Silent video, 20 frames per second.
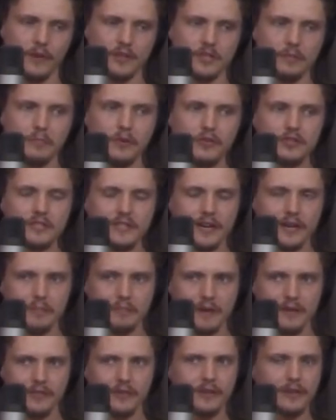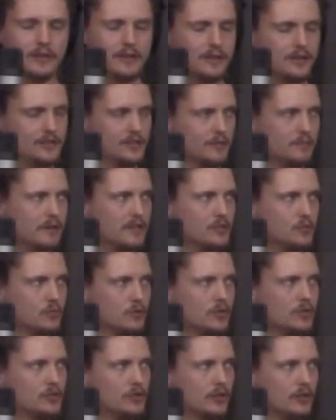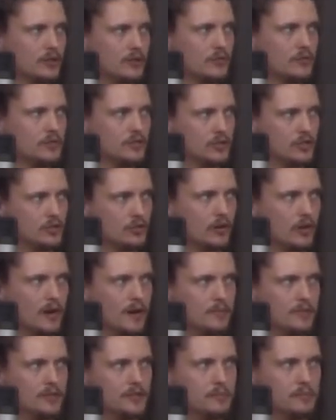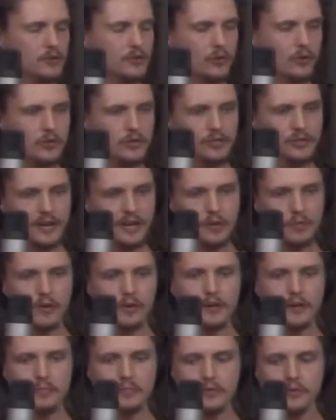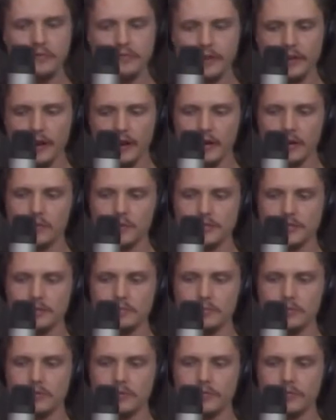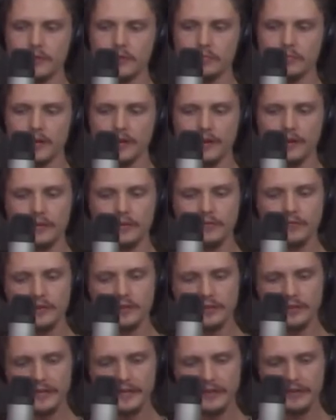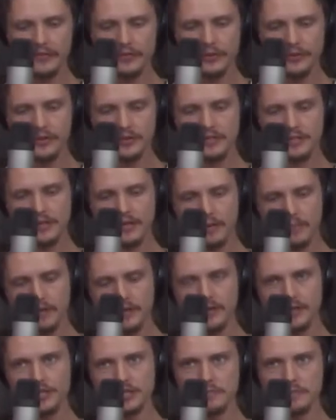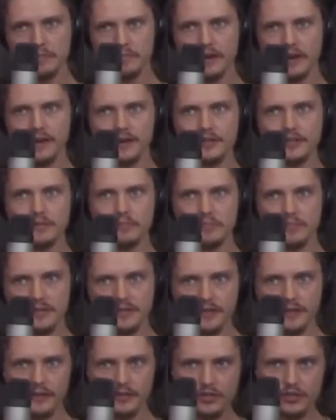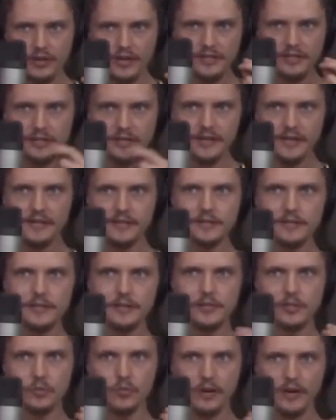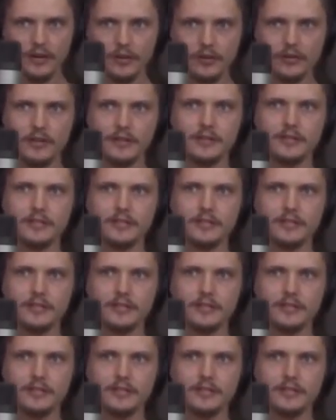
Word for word: I suppose telepathically is the best word you can use to describe it because they weren't moving, I wasn't moving, but I could feel their thoughts coming into mm. my mind, being translated into what I could